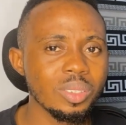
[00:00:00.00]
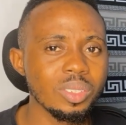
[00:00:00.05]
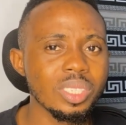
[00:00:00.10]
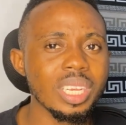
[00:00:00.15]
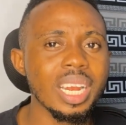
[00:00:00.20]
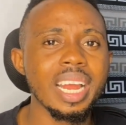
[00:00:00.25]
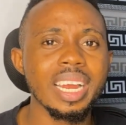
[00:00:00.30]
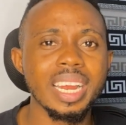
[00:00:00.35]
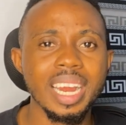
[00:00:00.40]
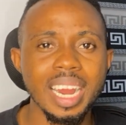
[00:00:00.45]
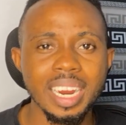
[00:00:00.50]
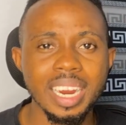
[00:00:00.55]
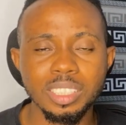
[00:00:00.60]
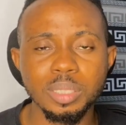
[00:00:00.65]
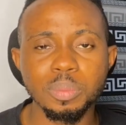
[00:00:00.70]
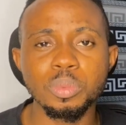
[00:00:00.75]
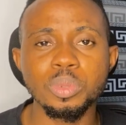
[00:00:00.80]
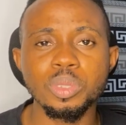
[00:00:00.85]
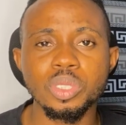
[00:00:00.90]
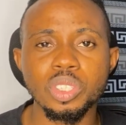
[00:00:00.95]
These are like
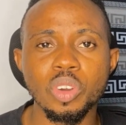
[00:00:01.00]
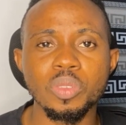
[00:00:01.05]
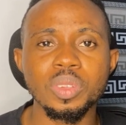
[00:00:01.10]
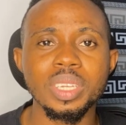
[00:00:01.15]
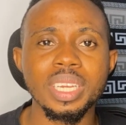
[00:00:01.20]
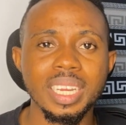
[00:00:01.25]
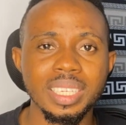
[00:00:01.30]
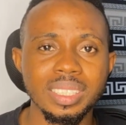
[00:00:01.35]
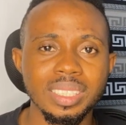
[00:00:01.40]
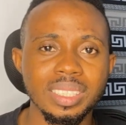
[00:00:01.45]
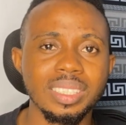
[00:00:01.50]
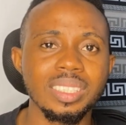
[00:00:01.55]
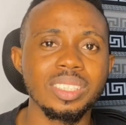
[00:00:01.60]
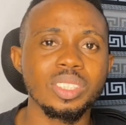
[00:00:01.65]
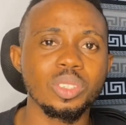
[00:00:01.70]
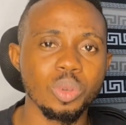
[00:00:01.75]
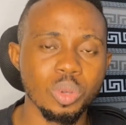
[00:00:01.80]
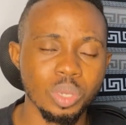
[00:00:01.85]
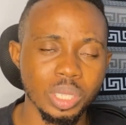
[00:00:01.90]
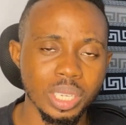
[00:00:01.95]
attributes of the
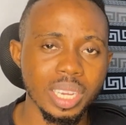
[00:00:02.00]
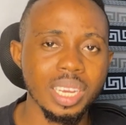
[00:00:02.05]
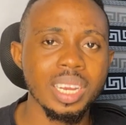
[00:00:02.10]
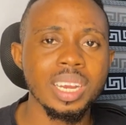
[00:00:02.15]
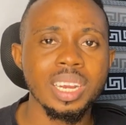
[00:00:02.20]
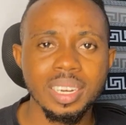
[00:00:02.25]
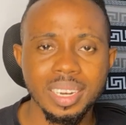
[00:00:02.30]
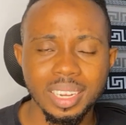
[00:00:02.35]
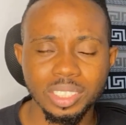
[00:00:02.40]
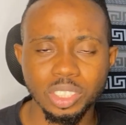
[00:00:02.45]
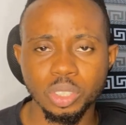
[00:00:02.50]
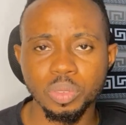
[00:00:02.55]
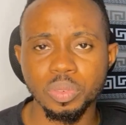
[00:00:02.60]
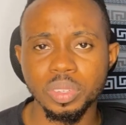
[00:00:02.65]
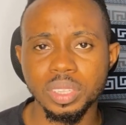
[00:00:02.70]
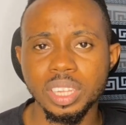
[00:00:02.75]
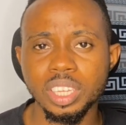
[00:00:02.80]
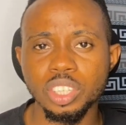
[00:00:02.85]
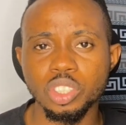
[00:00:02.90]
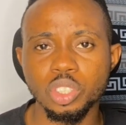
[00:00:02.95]
entity's order. That's
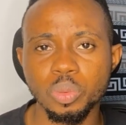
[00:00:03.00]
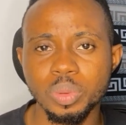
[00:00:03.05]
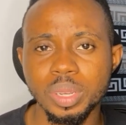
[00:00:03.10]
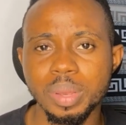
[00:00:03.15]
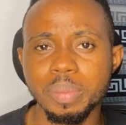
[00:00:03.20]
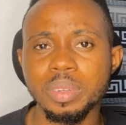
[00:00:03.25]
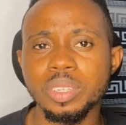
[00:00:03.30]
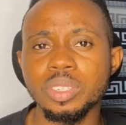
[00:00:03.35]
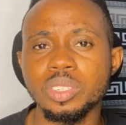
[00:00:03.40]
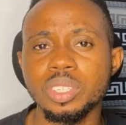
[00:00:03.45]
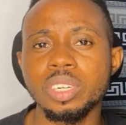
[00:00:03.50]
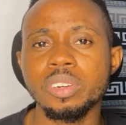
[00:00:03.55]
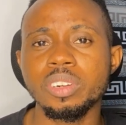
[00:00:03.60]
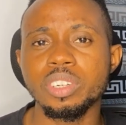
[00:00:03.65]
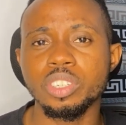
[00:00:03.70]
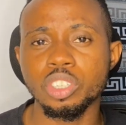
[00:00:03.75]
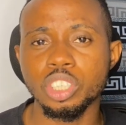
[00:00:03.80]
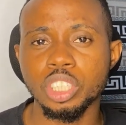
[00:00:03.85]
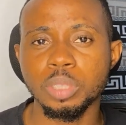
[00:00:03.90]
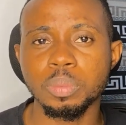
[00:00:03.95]
the thing. So we are going to see
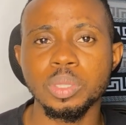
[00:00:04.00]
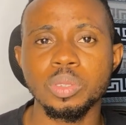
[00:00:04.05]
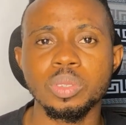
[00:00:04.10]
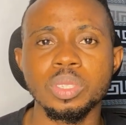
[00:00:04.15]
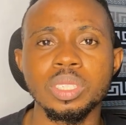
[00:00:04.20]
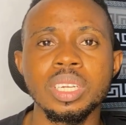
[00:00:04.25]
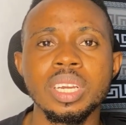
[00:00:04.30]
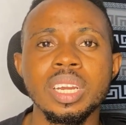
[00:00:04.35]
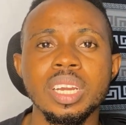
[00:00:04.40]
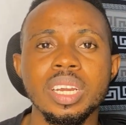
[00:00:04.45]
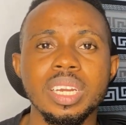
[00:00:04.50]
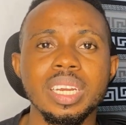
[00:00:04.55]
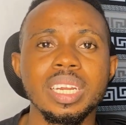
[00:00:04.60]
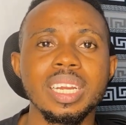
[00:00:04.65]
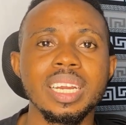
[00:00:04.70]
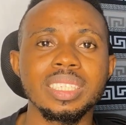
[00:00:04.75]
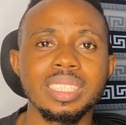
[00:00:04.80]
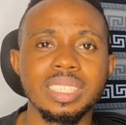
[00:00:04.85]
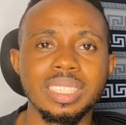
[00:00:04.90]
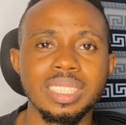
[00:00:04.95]
the relationship between
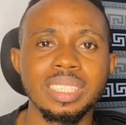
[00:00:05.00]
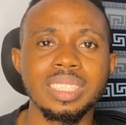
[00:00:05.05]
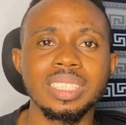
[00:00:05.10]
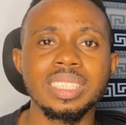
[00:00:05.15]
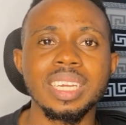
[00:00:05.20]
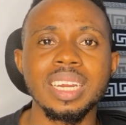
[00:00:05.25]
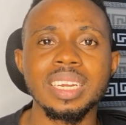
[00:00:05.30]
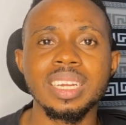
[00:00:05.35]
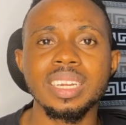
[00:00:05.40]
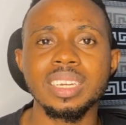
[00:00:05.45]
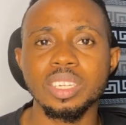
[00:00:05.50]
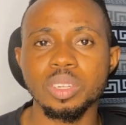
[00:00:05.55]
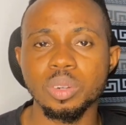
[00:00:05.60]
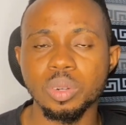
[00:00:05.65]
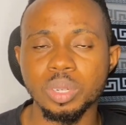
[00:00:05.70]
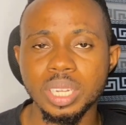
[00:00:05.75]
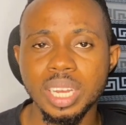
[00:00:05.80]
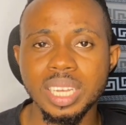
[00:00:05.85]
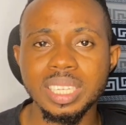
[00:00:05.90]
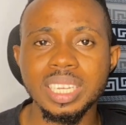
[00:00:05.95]
the entities and then the
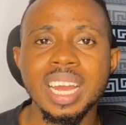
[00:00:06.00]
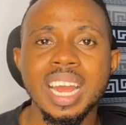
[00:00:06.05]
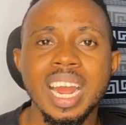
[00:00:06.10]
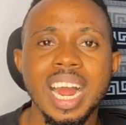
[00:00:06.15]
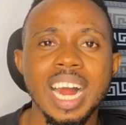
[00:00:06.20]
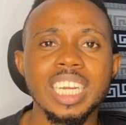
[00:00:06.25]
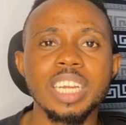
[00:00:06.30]
orders.